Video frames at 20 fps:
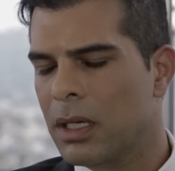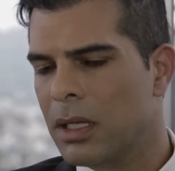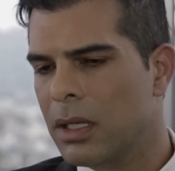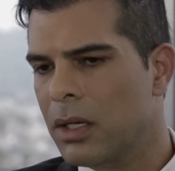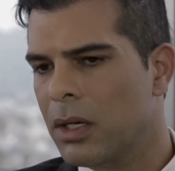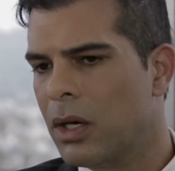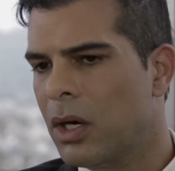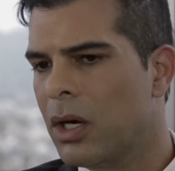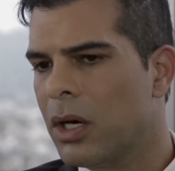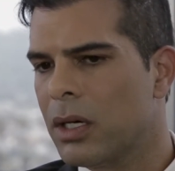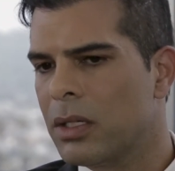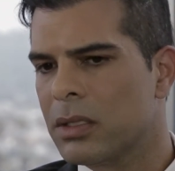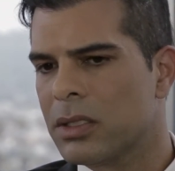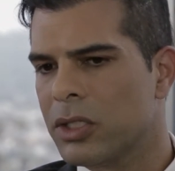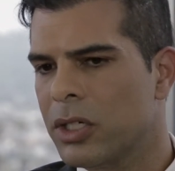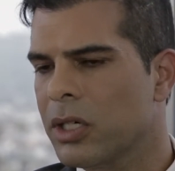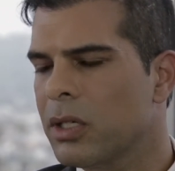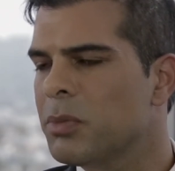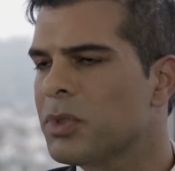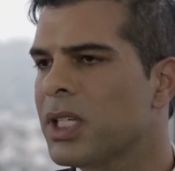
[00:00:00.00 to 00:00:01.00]
There are
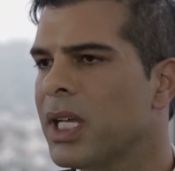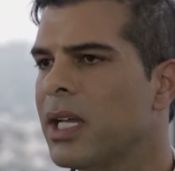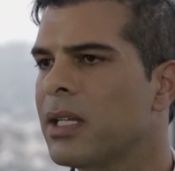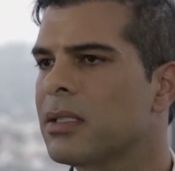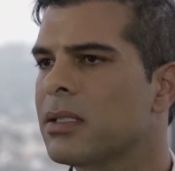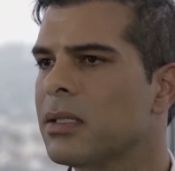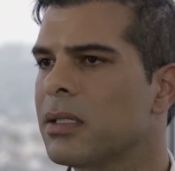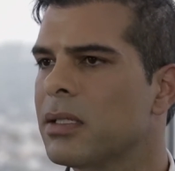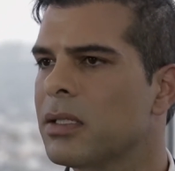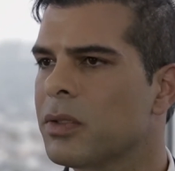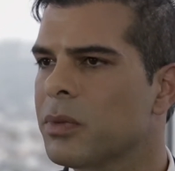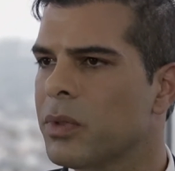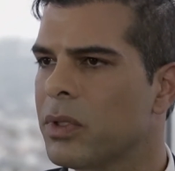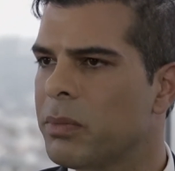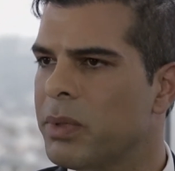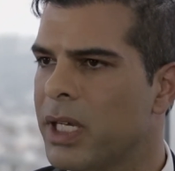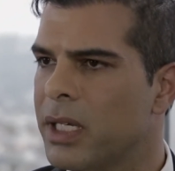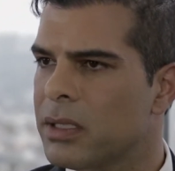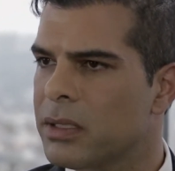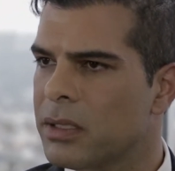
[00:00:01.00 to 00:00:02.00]
circumstances where
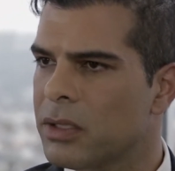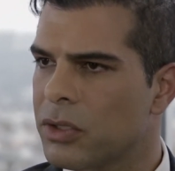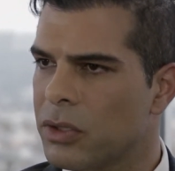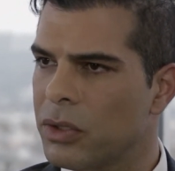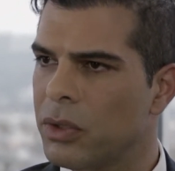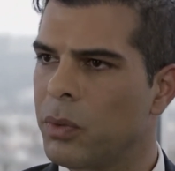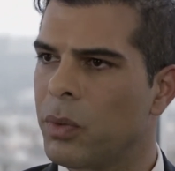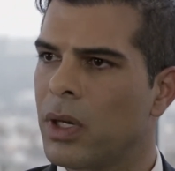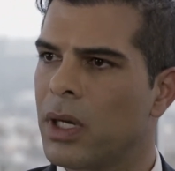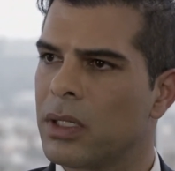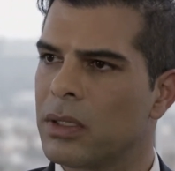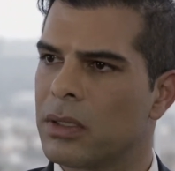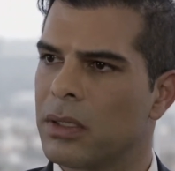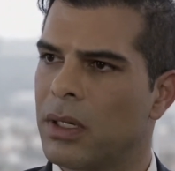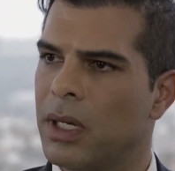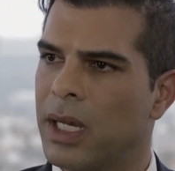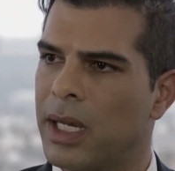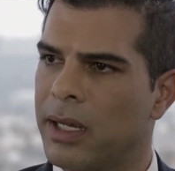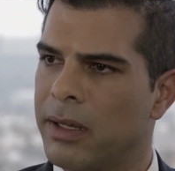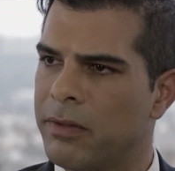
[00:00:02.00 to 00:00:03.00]
patients do want
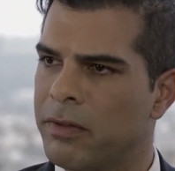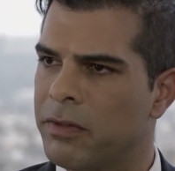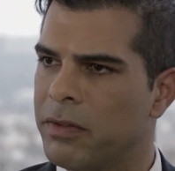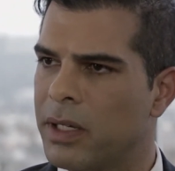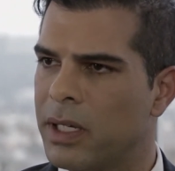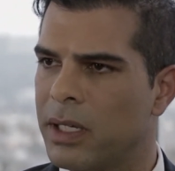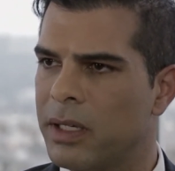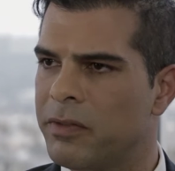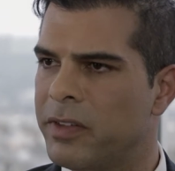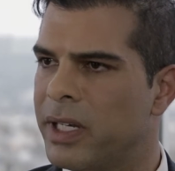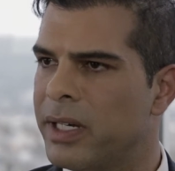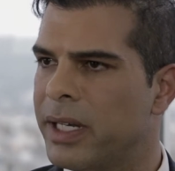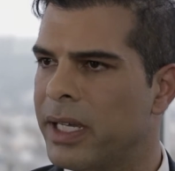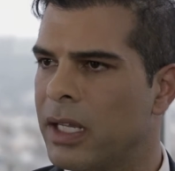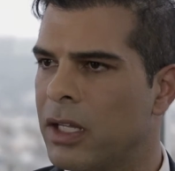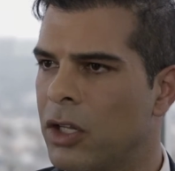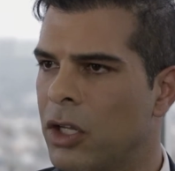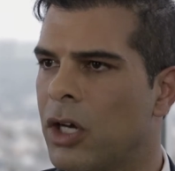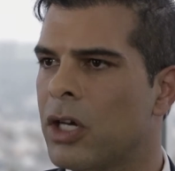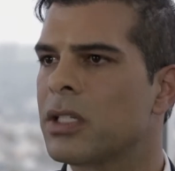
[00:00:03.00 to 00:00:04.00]
to have a
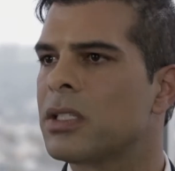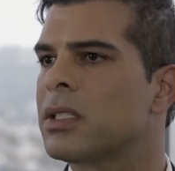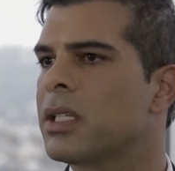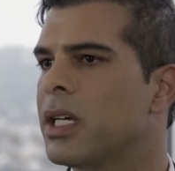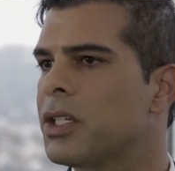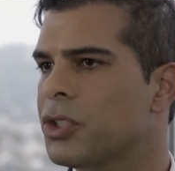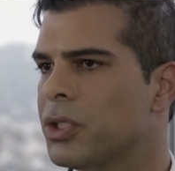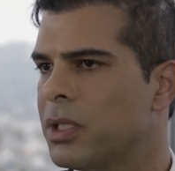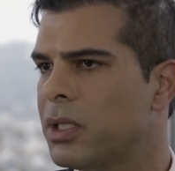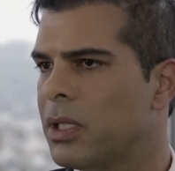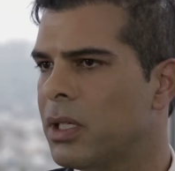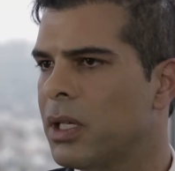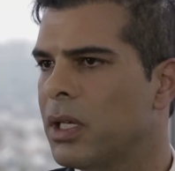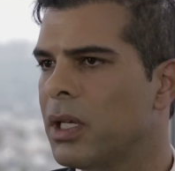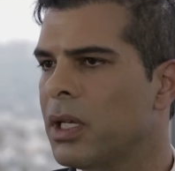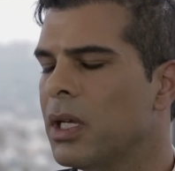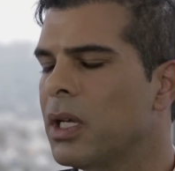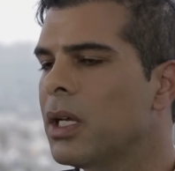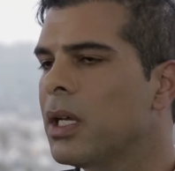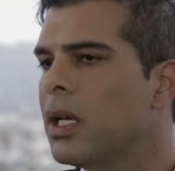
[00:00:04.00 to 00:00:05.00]
very large session,
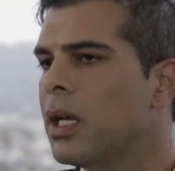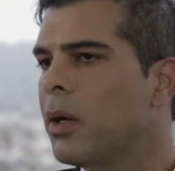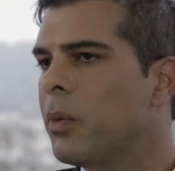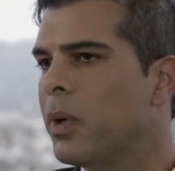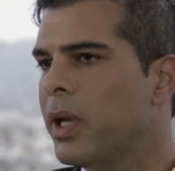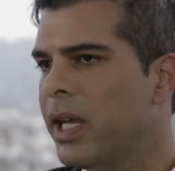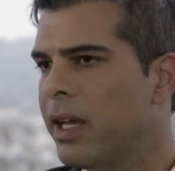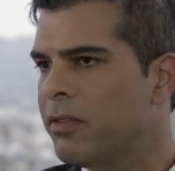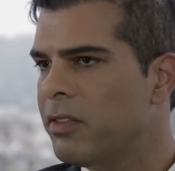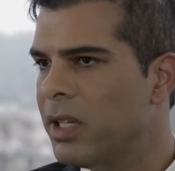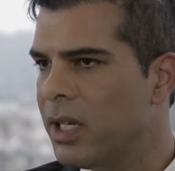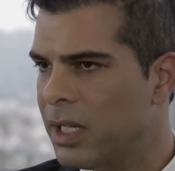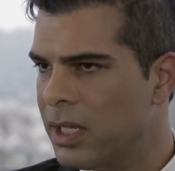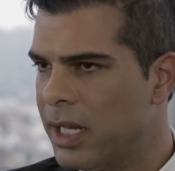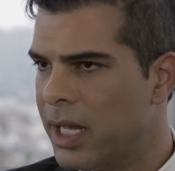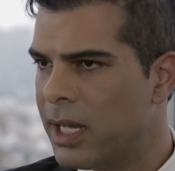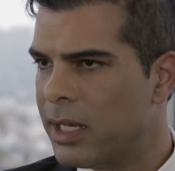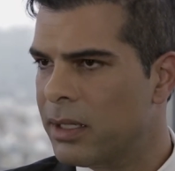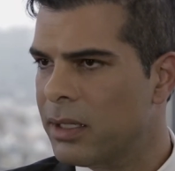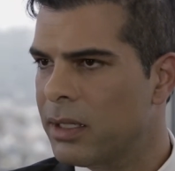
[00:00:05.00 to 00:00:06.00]
and we have done
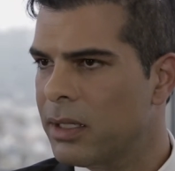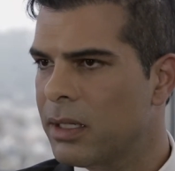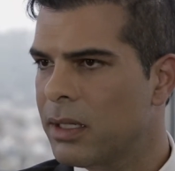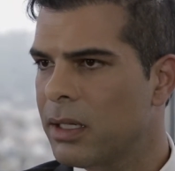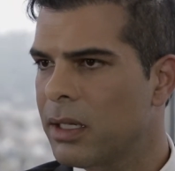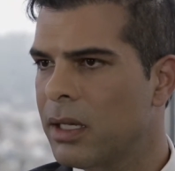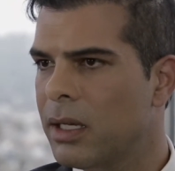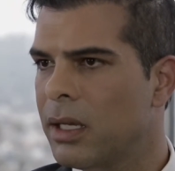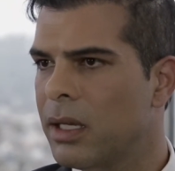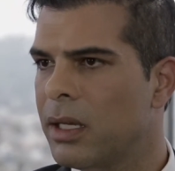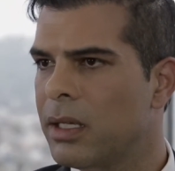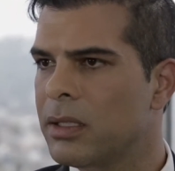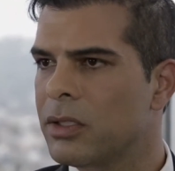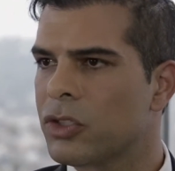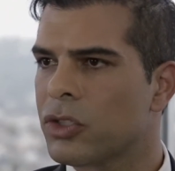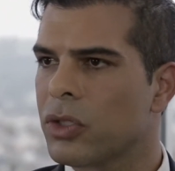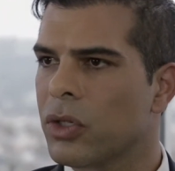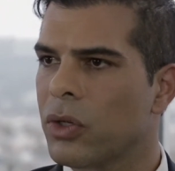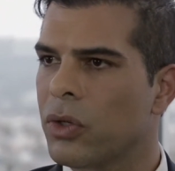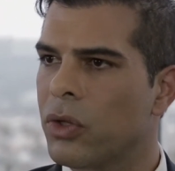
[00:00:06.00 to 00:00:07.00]
that. And
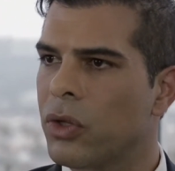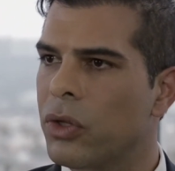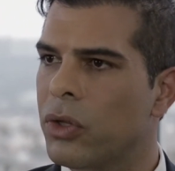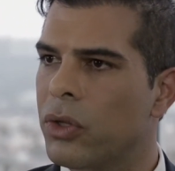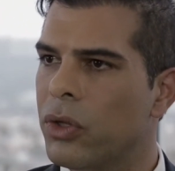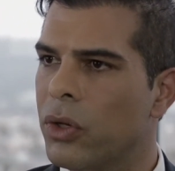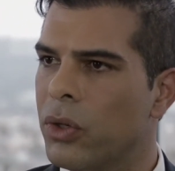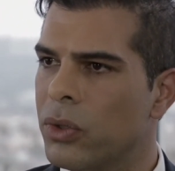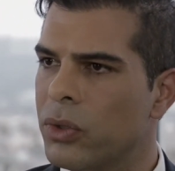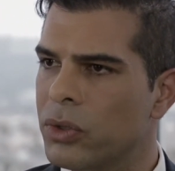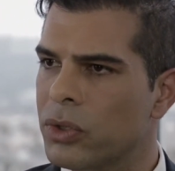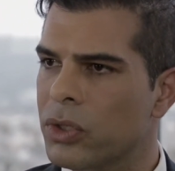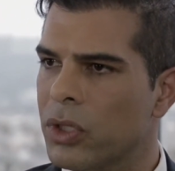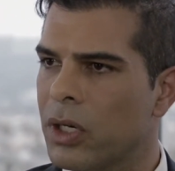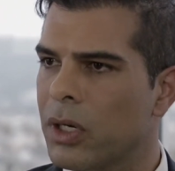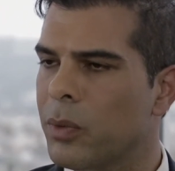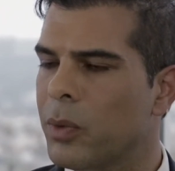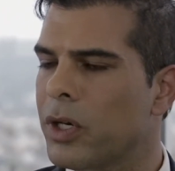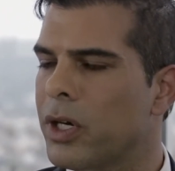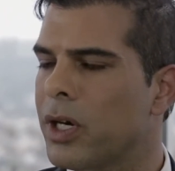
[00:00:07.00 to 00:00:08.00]
so those
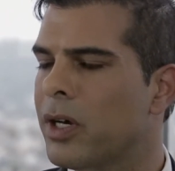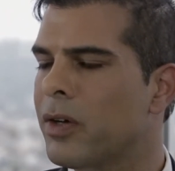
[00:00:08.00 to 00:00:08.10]
are where